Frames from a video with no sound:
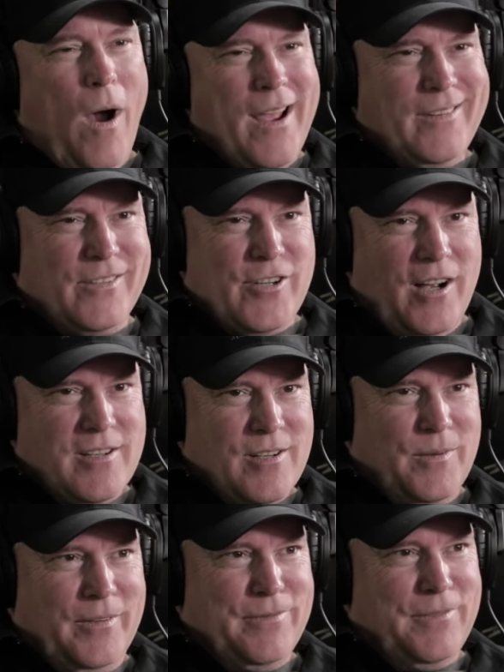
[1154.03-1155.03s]
Why is
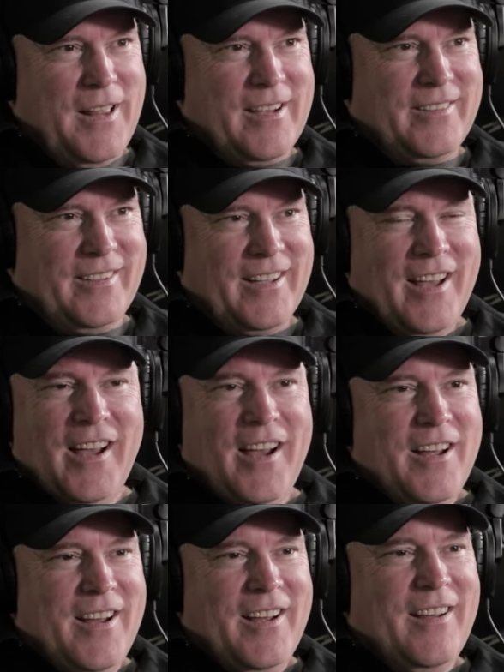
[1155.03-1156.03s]
Josh always flexing?
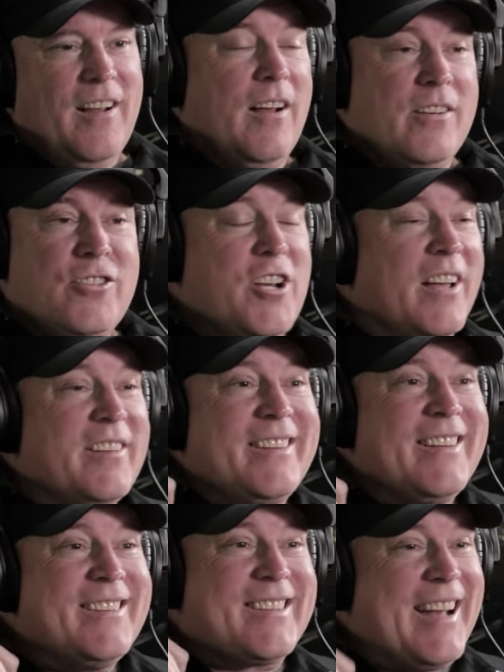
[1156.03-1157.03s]

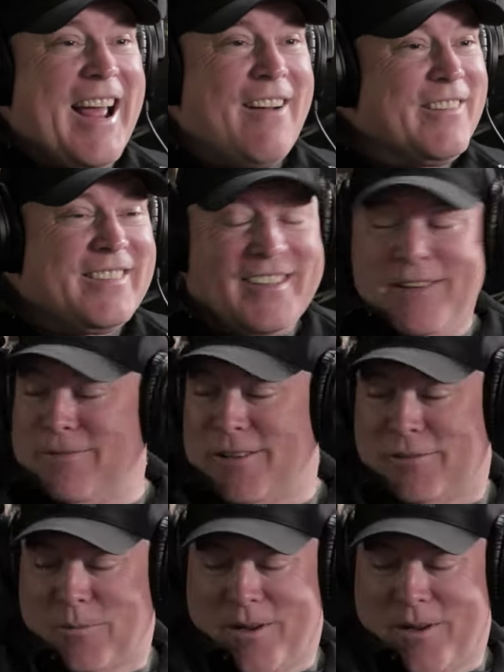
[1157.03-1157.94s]
Justin's going to have a sleeveless